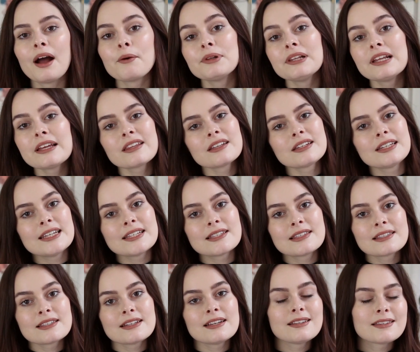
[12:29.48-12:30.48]
I will link the
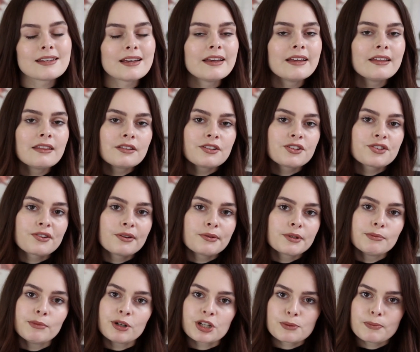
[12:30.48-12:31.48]
T's and C's in the
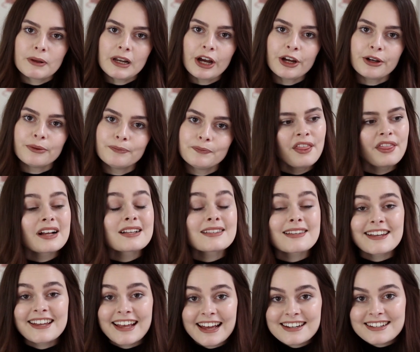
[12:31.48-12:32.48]
description box below.
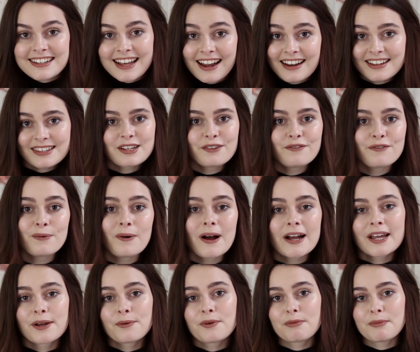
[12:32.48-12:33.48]
Thanks again to Canesten for
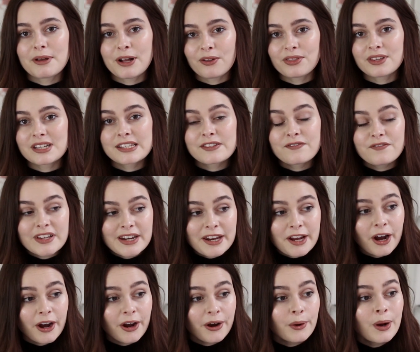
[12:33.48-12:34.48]
working with me on this
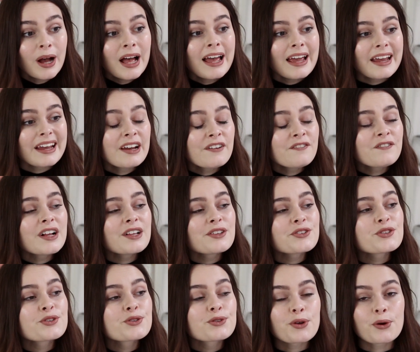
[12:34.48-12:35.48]
video. It
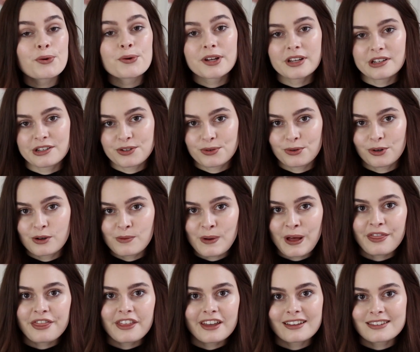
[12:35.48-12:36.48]
felt so good to talk
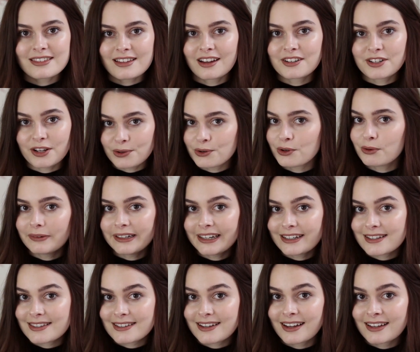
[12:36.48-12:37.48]
about things that I don't normally
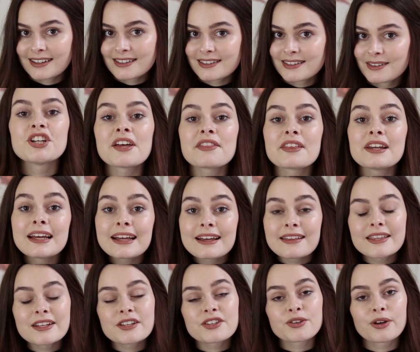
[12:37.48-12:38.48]
discuss. Check the
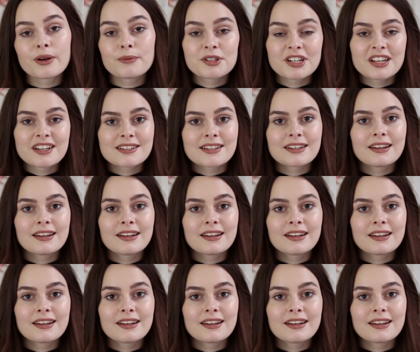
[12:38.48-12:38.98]
link in the description